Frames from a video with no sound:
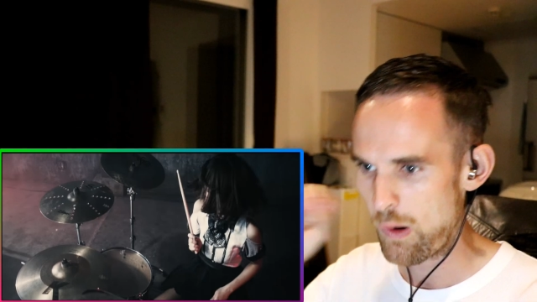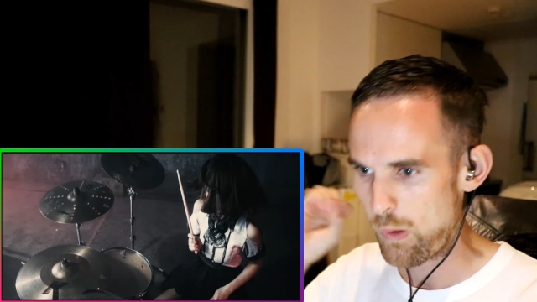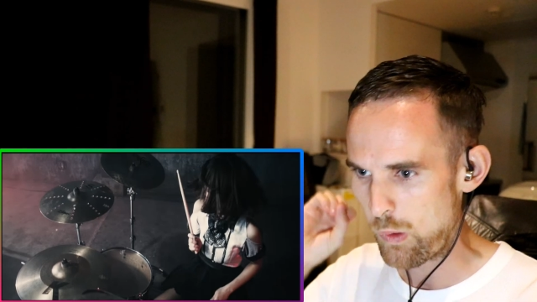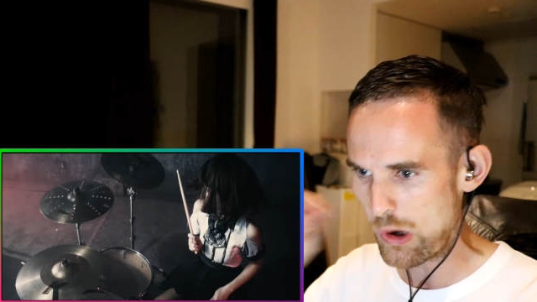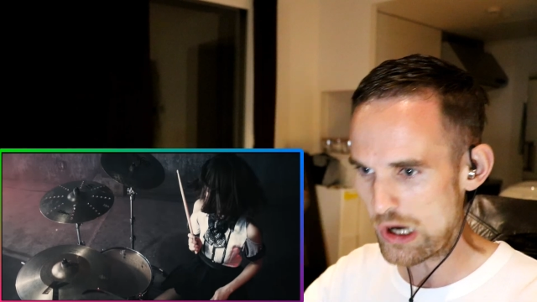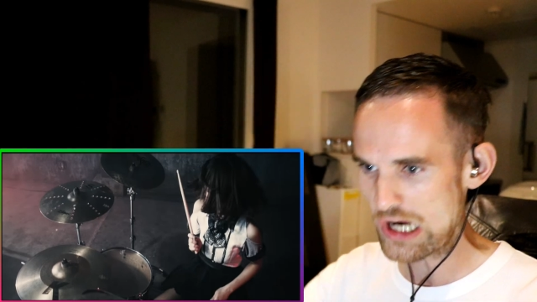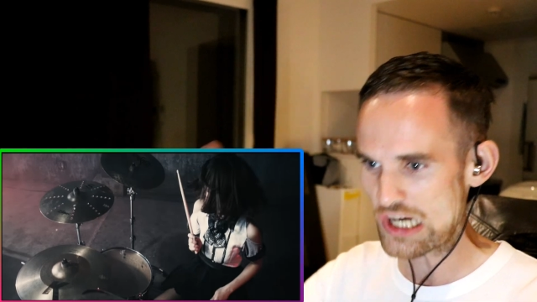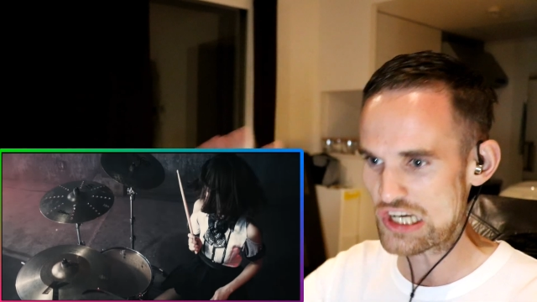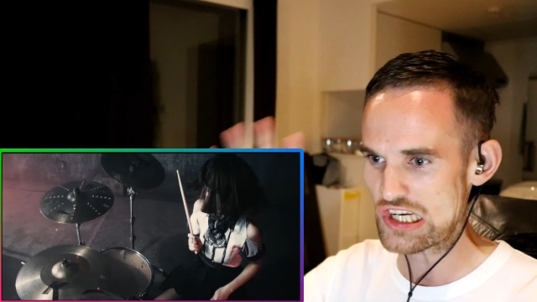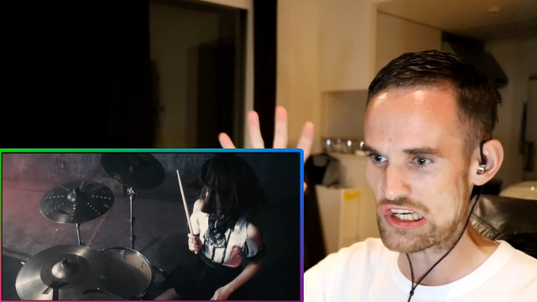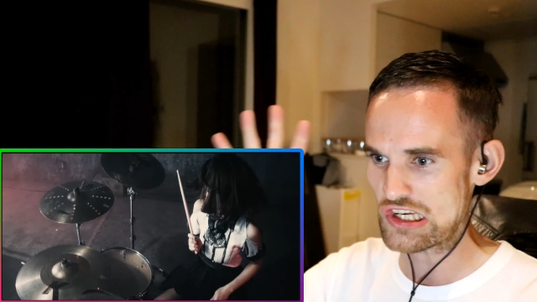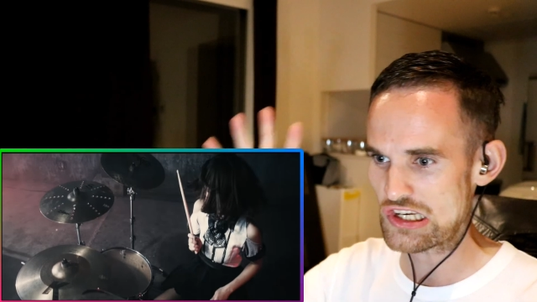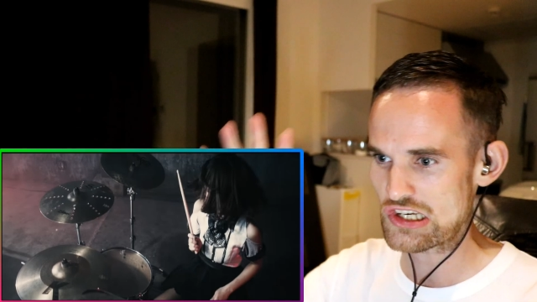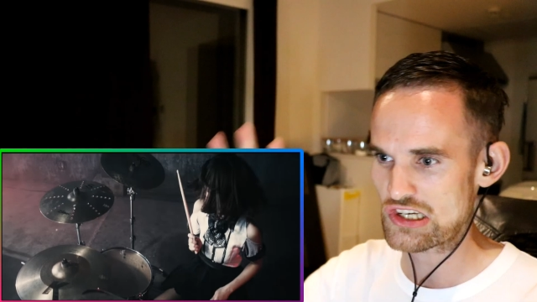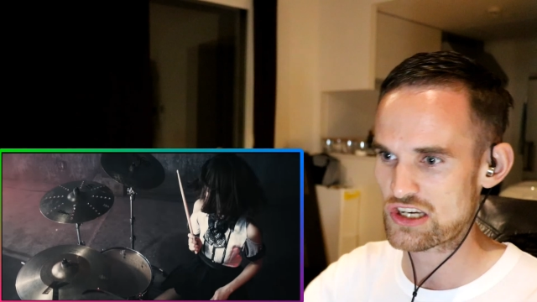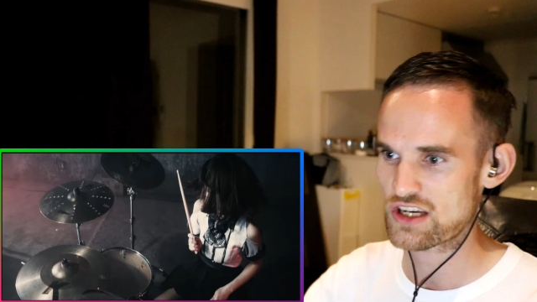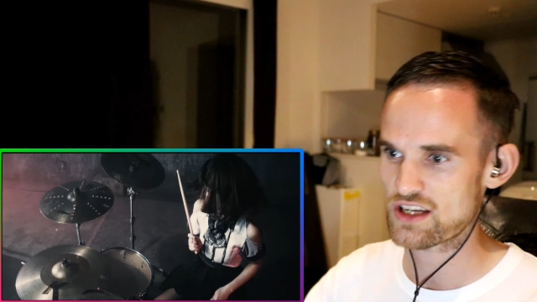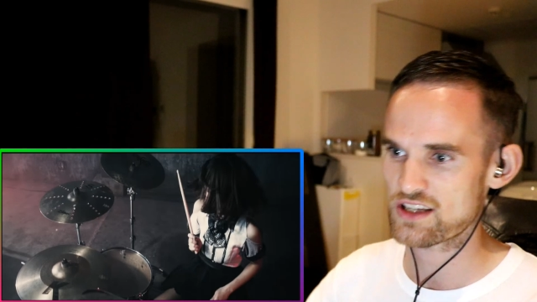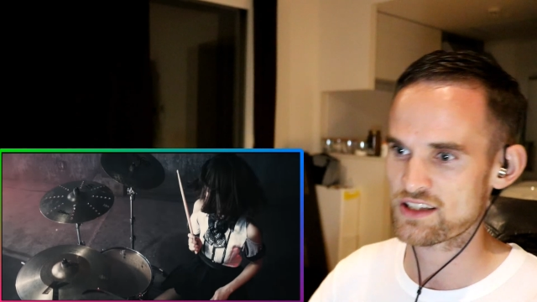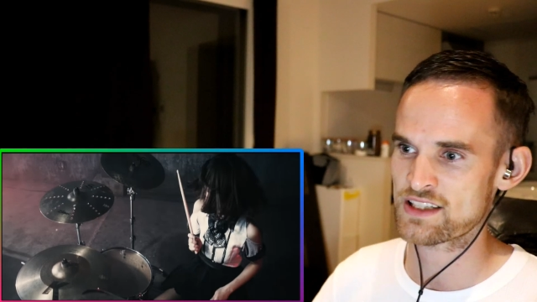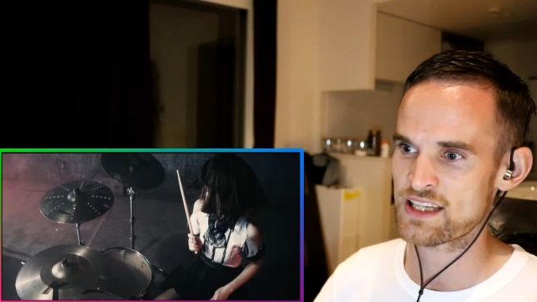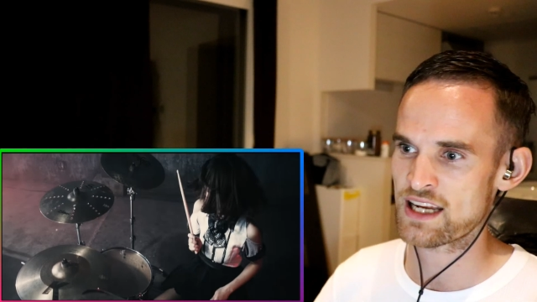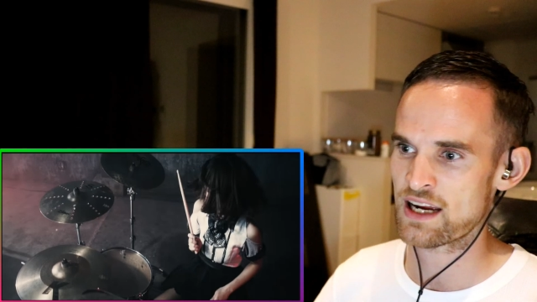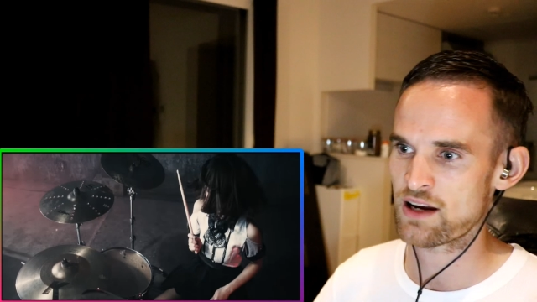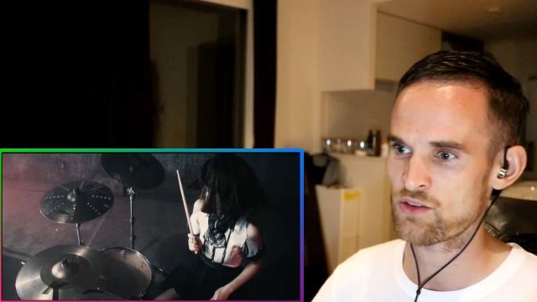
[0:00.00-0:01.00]
whoosh
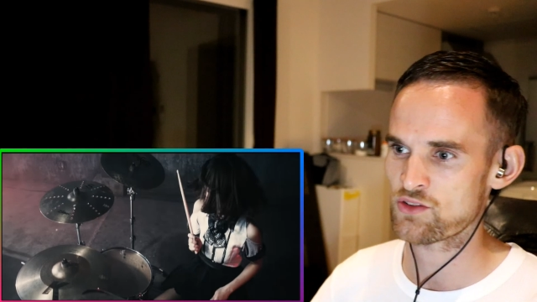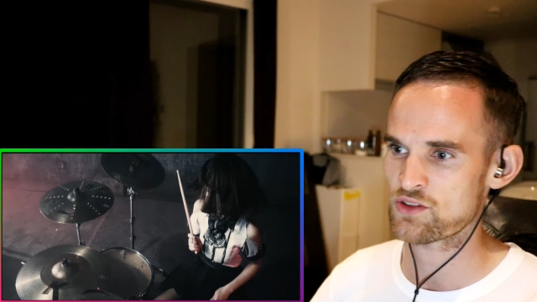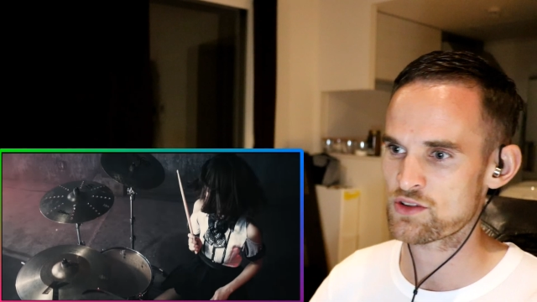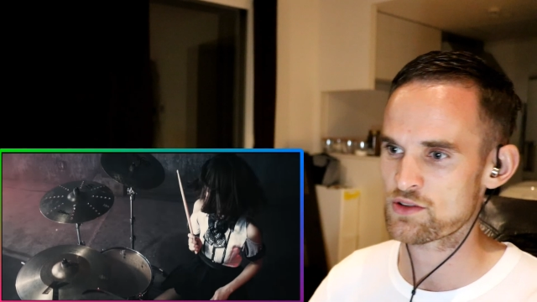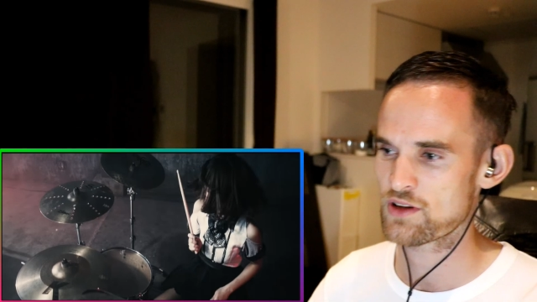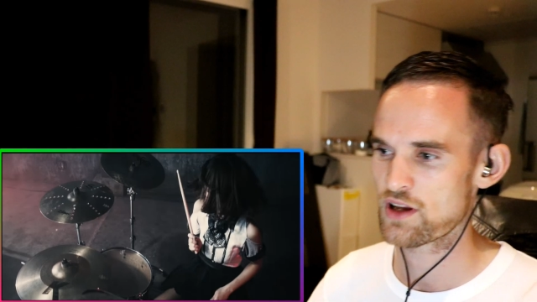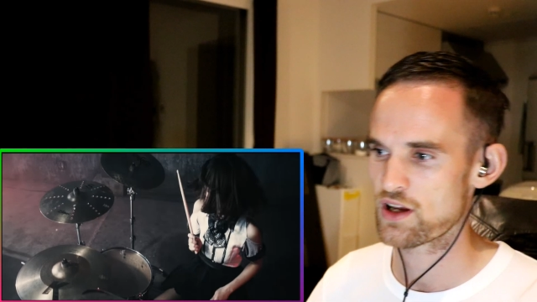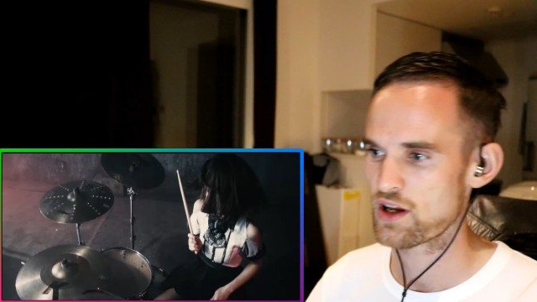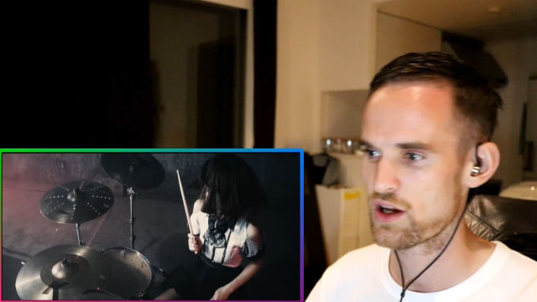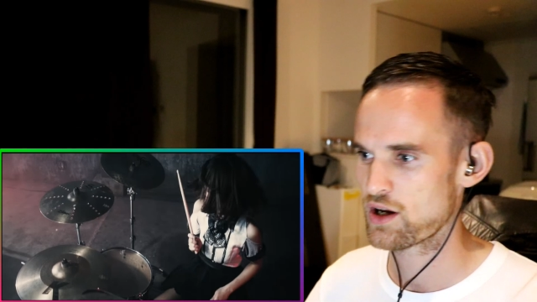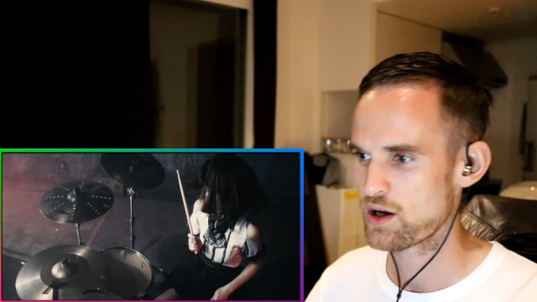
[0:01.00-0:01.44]
sound